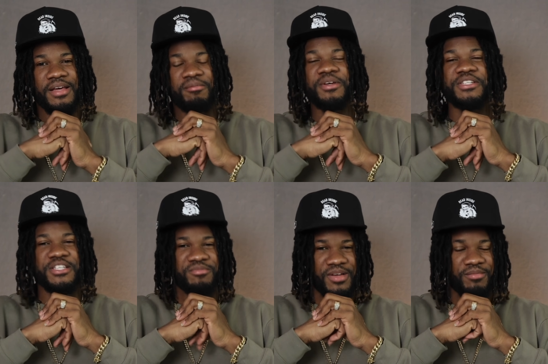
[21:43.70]
but
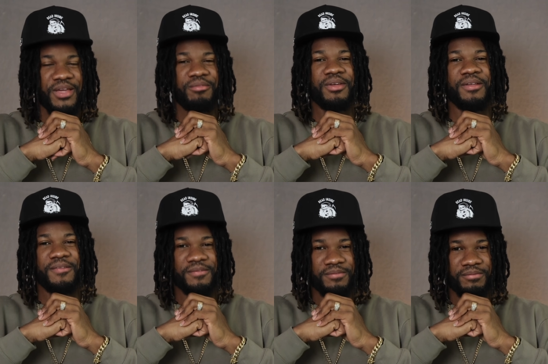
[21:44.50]
she's my baby.
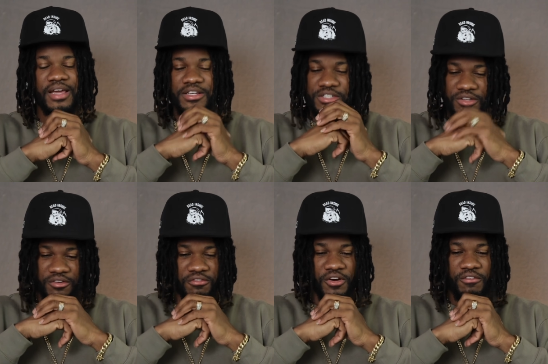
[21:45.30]
And she's
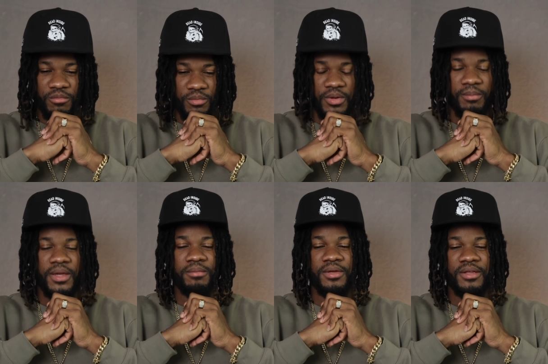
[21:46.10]
gonna forever be my
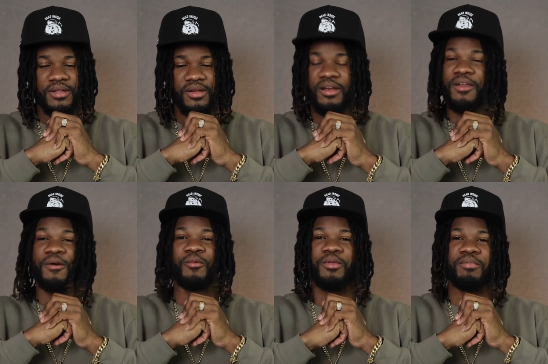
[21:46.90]
baby,
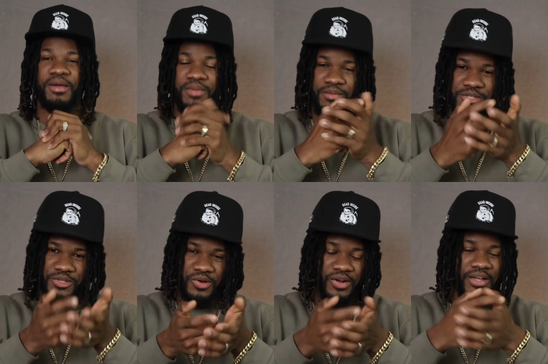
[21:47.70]
along with my baby
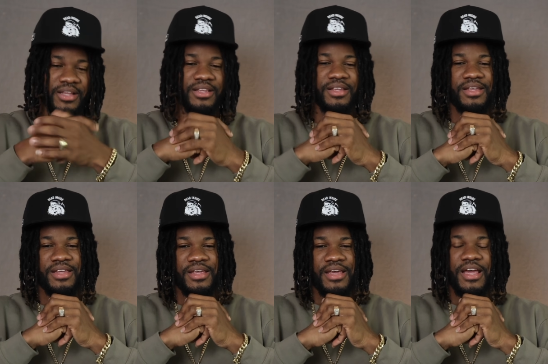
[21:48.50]
Scarlett
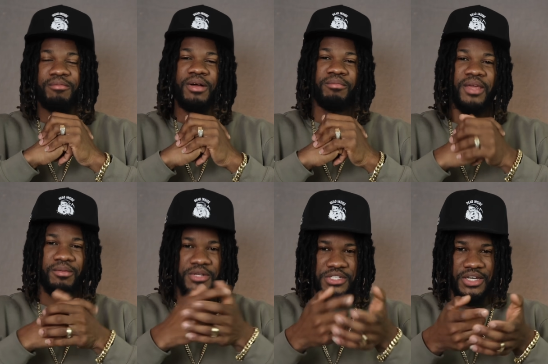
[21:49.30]
and my
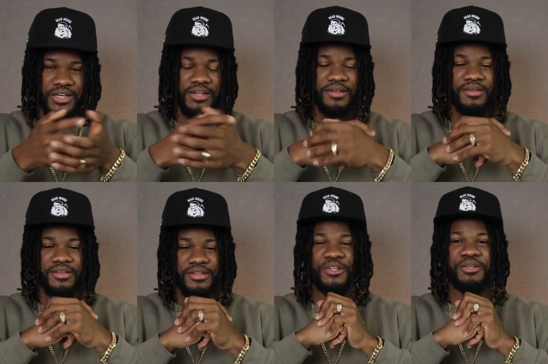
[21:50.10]
baby Shane.
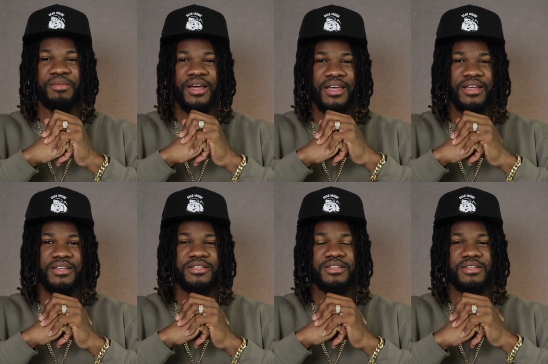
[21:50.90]
Those are my
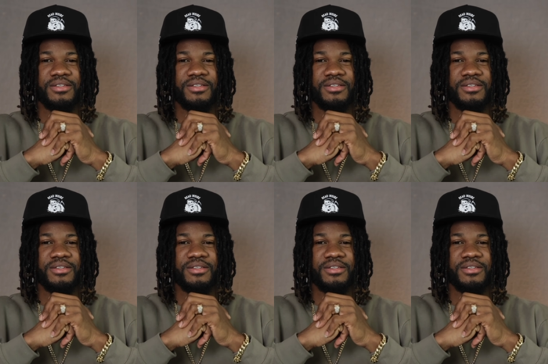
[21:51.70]
kids.